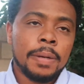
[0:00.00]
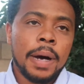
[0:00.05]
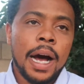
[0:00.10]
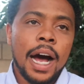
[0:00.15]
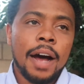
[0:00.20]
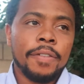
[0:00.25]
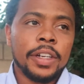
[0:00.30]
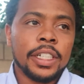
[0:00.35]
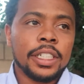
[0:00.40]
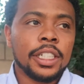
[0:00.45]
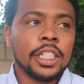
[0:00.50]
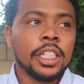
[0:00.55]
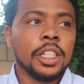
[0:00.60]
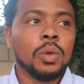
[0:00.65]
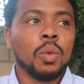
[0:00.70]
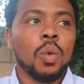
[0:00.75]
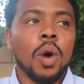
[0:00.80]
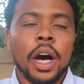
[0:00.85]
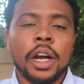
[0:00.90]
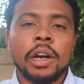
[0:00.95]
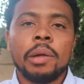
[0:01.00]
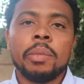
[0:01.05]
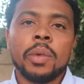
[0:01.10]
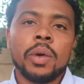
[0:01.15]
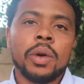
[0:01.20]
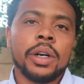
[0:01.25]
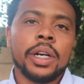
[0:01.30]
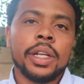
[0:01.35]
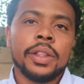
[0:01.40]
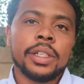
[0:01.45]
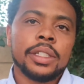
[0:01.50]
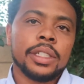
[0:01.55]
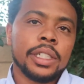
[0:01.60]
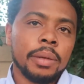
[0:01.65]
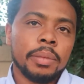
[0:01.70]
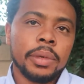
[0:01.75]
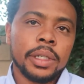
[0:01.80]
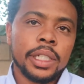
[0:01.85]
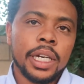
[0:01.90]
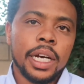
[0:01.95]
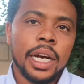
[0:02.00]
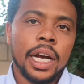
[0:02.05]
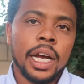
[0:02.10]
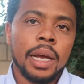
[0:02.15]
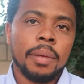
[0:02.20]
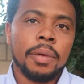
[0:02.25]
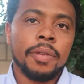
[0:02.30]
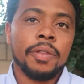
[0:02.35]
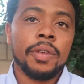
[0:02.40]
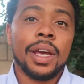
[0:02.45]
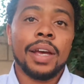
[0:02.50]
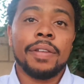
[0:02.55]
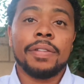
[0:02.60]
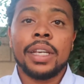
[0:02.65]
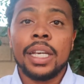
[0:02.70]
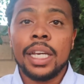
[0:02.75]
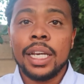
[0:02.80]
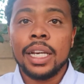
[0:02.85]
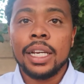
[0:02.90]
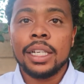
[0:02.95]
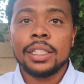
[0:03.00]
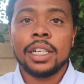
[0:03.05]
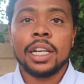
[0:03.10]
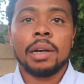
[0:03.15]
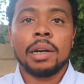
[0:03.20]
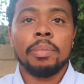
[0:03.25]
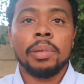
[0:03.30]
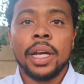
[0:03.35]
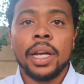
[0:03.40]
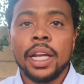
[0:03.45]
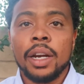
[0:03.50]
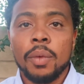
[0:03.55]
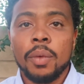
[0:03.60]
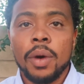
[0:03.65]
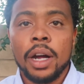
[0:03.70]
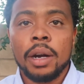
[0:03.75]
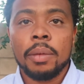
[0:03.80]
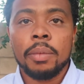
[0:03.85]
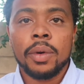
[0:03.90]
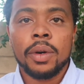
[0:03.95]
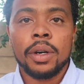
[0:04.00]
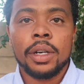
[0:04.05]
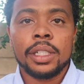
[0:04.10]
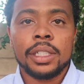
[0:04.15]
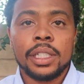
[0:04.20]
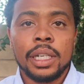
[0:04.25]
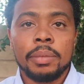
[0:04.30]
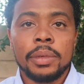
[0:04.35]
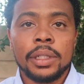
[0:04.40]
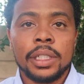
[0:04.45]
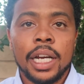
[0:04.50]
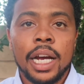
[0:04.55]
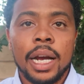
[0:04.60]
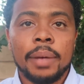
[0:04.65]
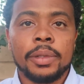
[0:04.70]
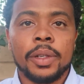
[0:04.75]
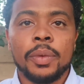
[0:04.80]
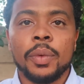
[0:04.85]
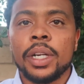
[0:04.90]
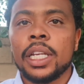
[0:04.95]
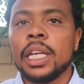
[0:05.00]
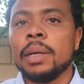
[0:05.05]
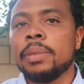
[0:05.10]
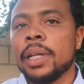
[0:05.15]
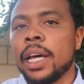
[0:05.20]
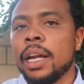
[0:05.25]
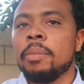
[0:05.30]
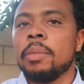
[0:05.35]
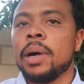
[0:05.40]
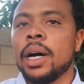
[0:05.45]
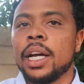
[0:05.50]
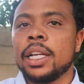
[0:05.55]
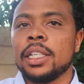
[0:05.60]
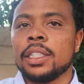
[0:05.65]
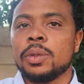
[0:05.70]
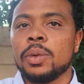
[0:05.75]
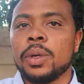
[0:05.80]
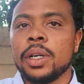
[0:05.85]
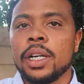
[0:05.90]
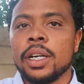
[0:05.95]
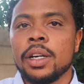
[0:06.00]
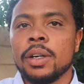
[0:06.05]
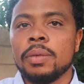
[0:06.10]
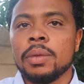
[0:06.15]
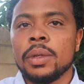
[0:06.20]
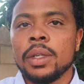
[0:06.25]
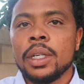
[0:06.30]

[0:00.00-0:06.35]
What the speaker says: obviously you water more in the summertime. If you have kids, they're gonna play in the water more in the summertime, so you want to keep that in mind as well.